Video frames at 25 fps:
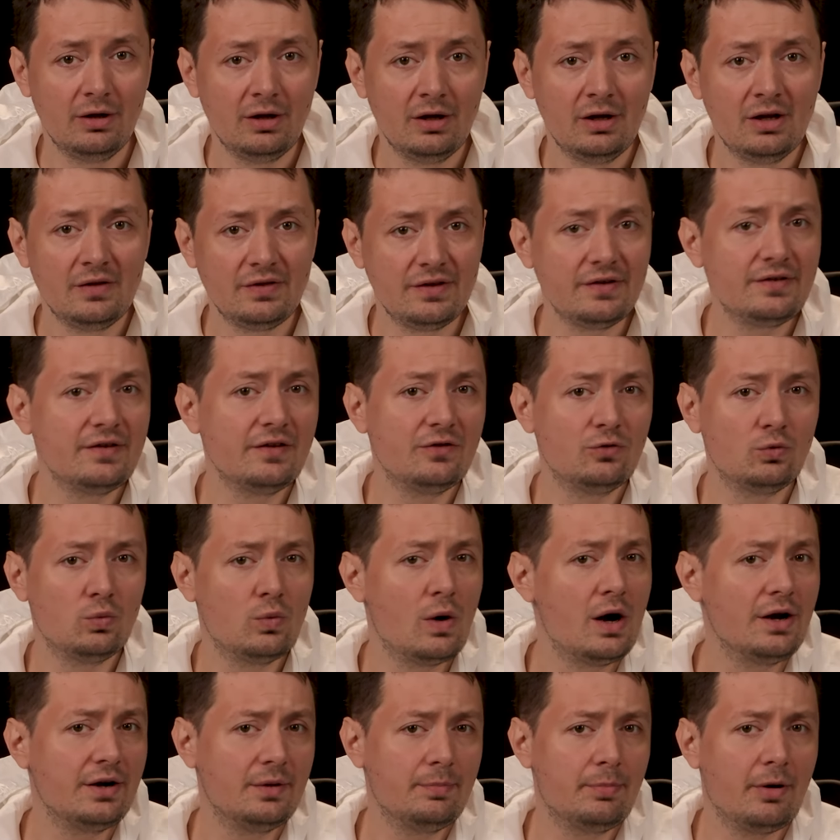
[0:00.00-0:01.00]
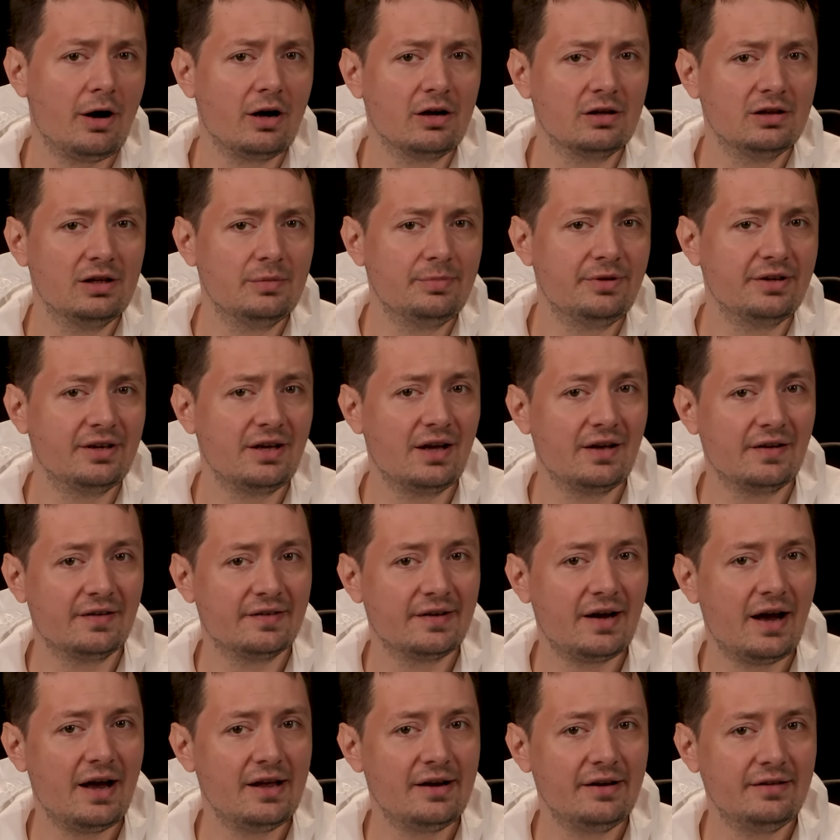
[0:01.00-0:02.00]
this is one apocalyptic
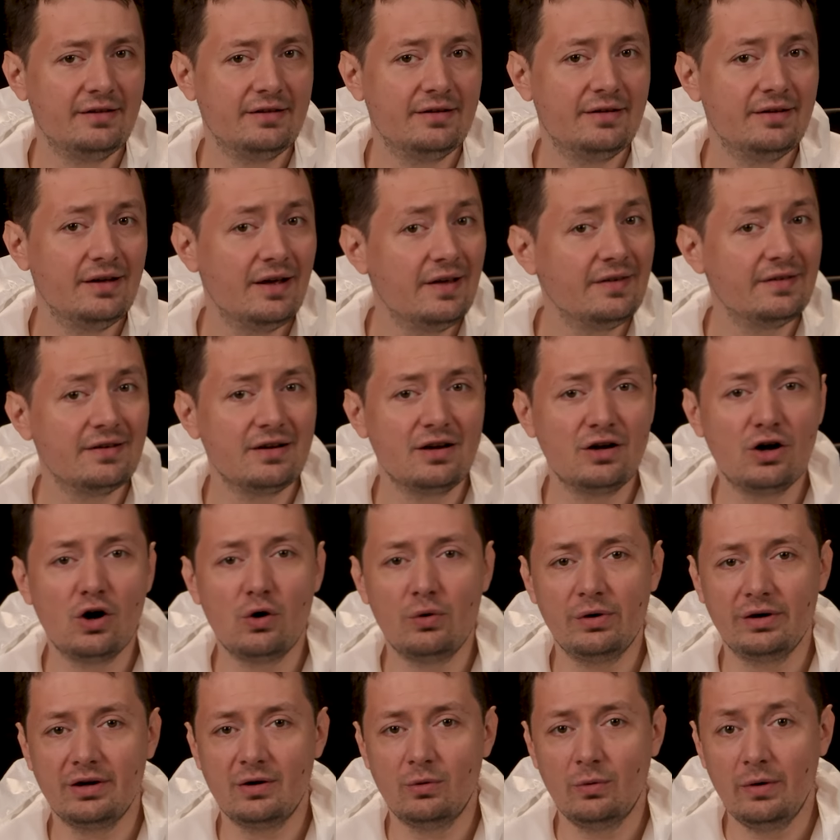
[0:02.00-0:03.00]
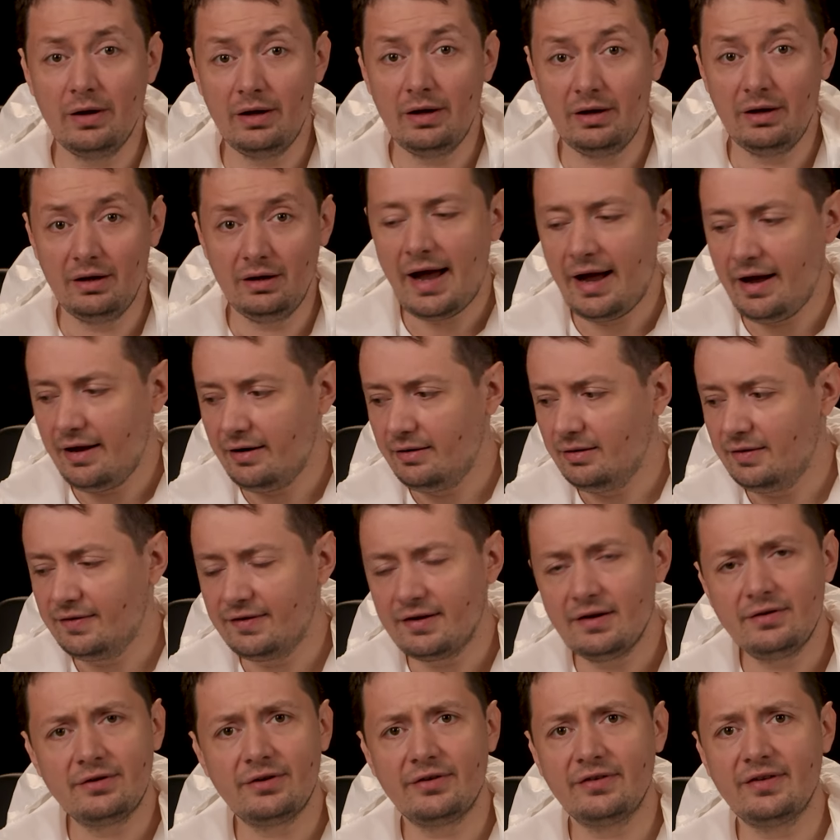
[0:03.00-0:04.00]
anxiety that isn't going away, and it's
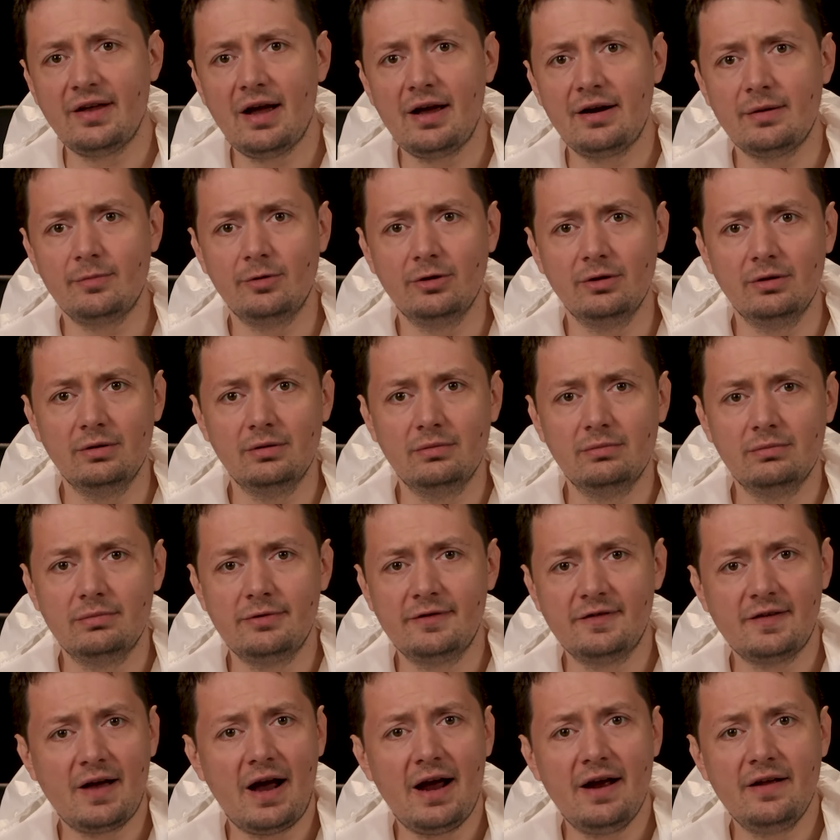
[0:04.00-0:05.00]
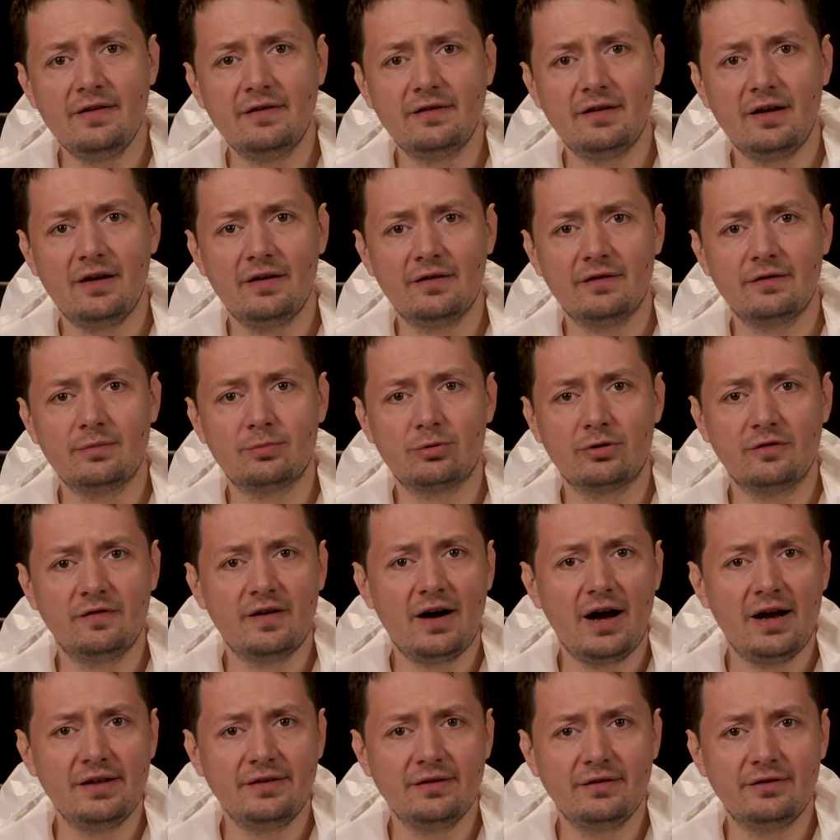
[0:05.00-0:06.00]
understandable. Science has
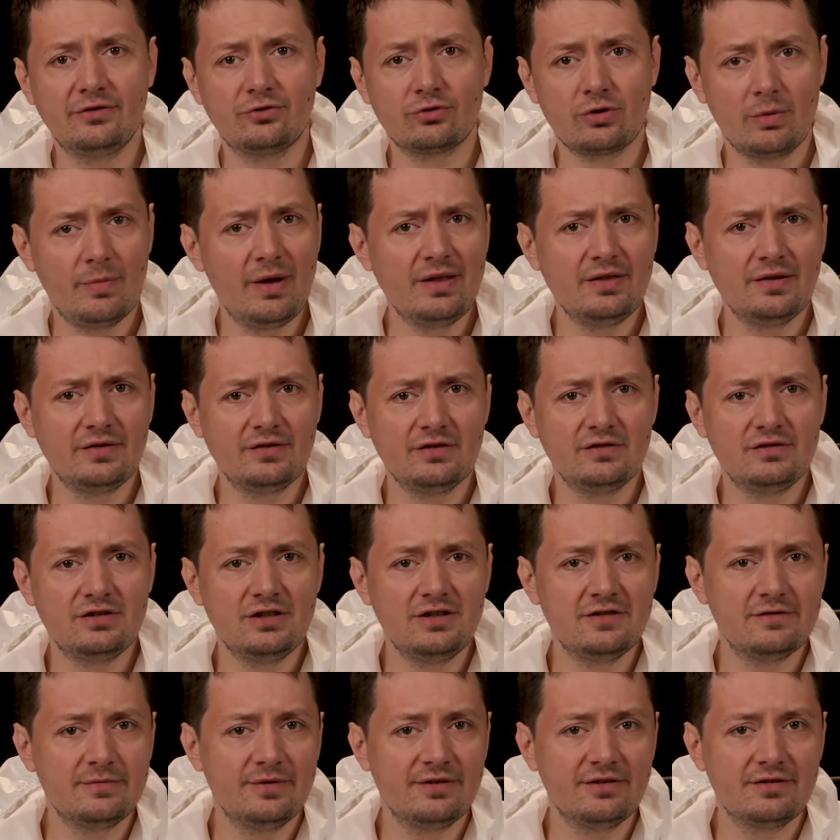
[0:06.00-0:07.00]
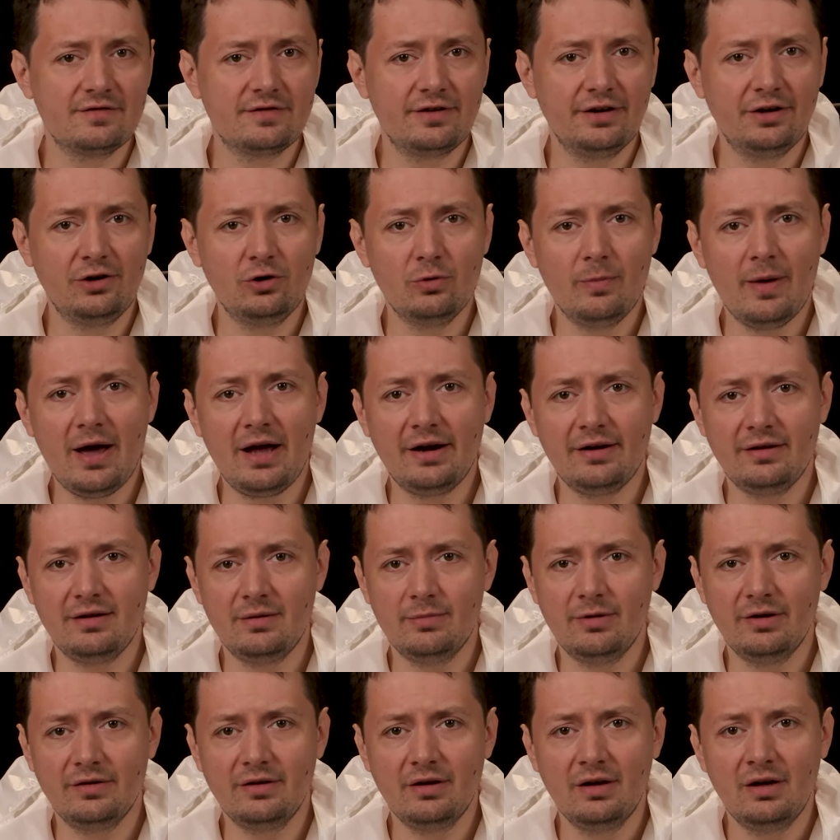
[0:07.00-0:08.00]
provided tremendous achievements for humanity,
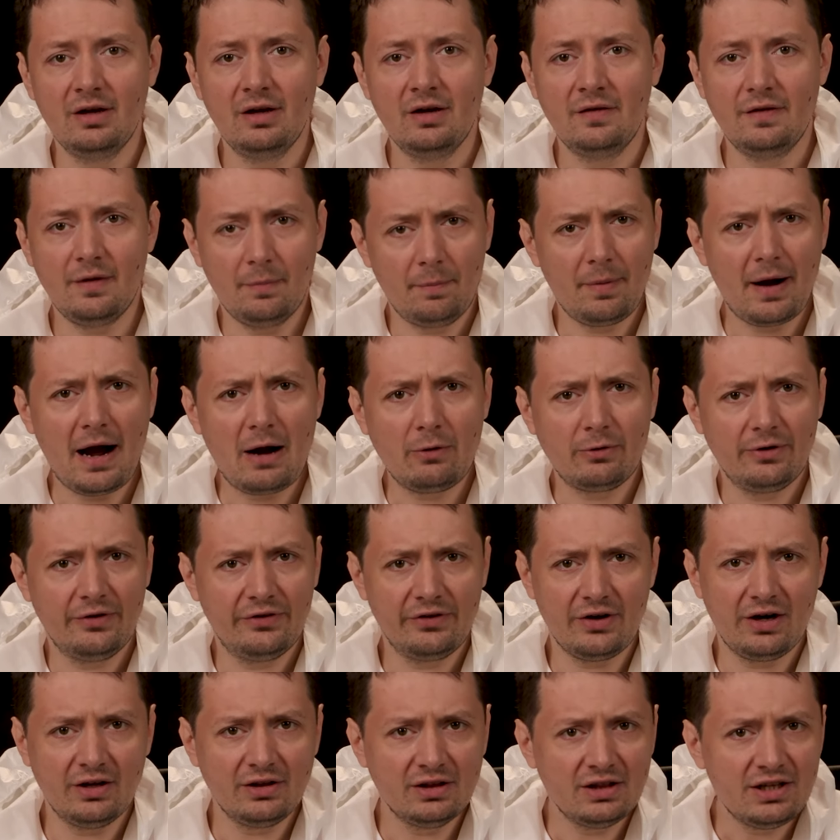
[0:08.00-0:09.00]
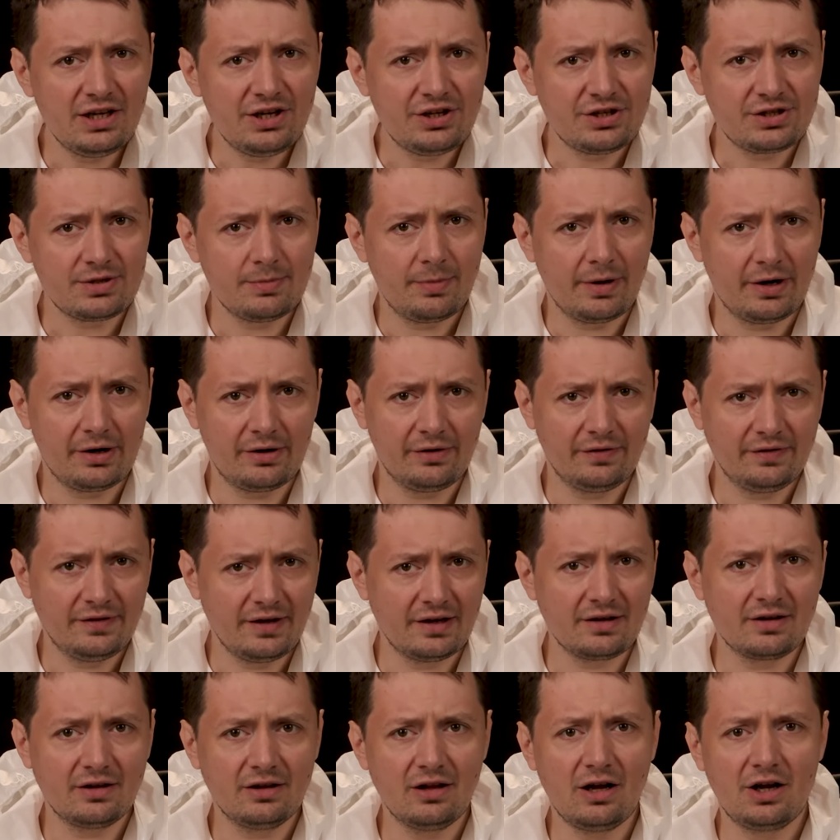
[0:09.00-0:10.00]
but the powers unleashed by our
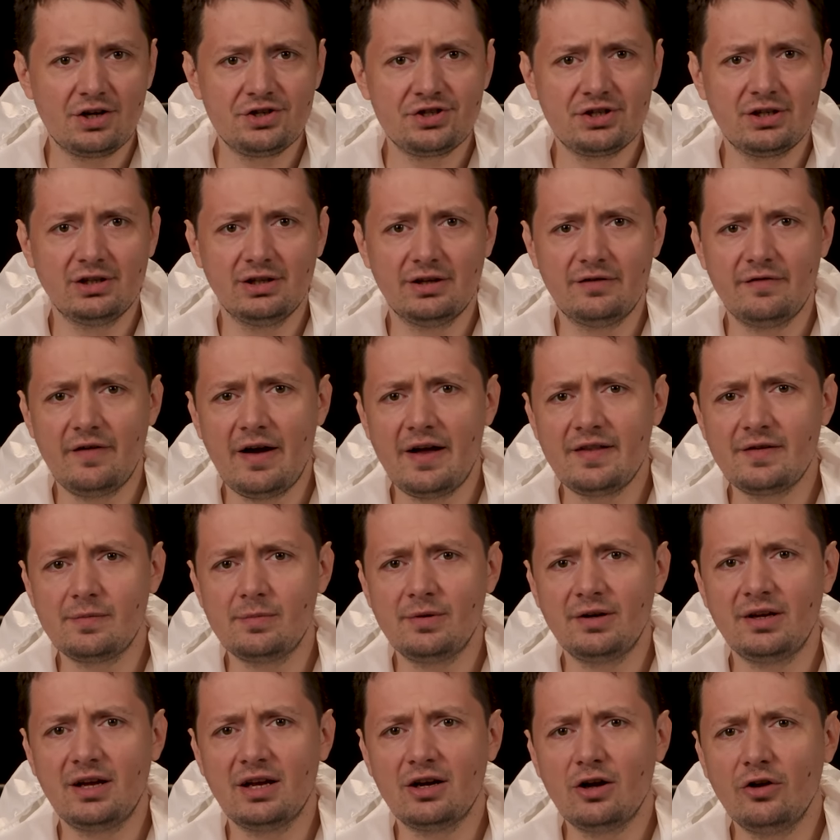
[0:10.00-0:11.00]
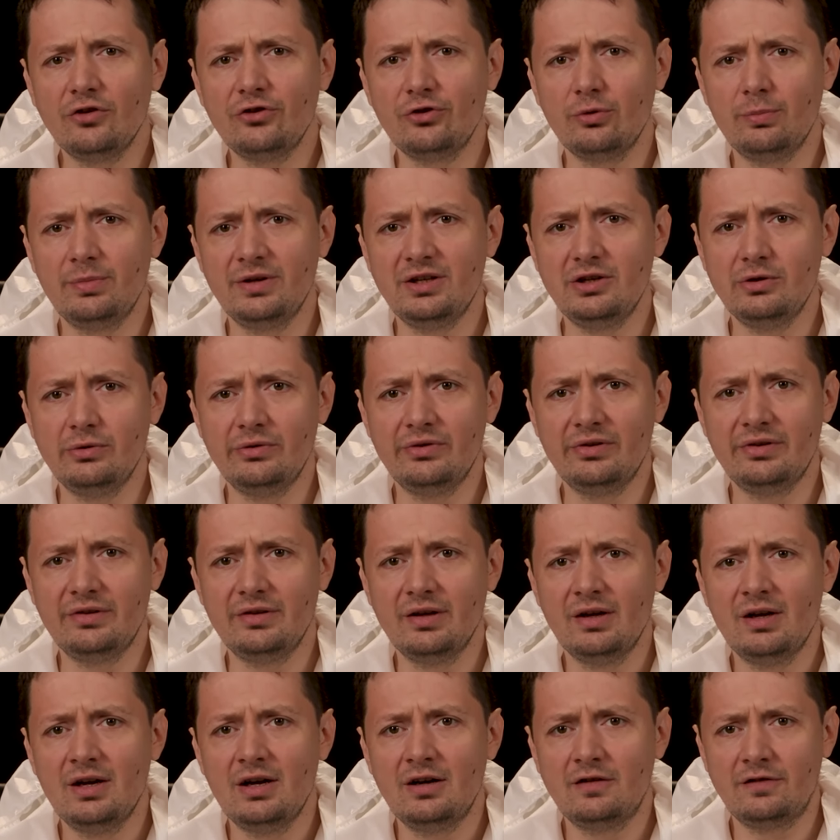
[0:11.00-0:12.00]
technological advancement can also be used
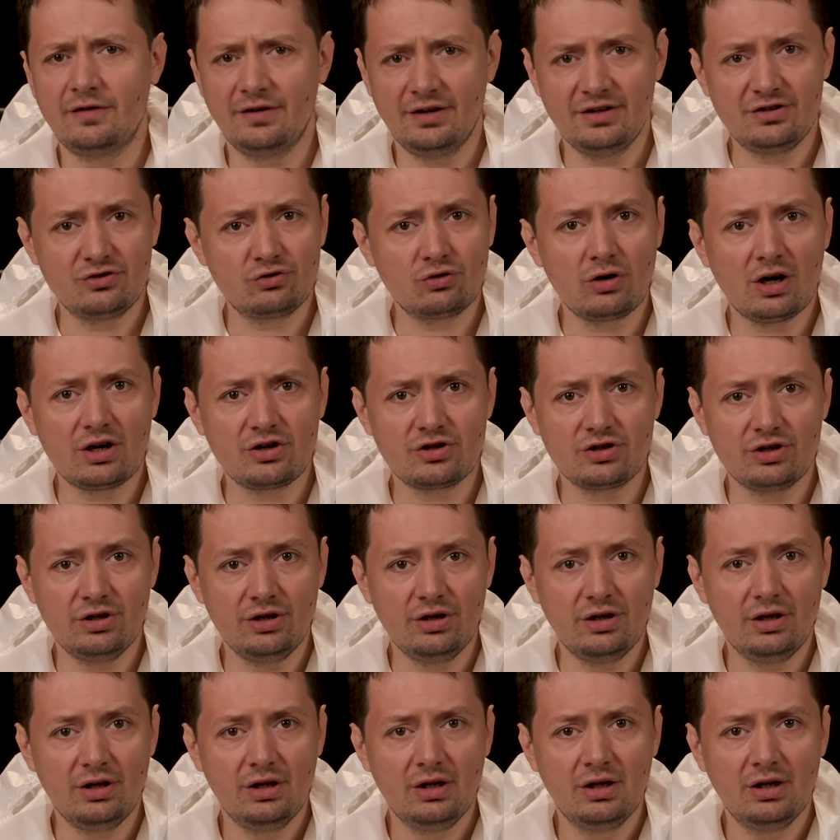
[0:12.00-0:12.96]
for destruction.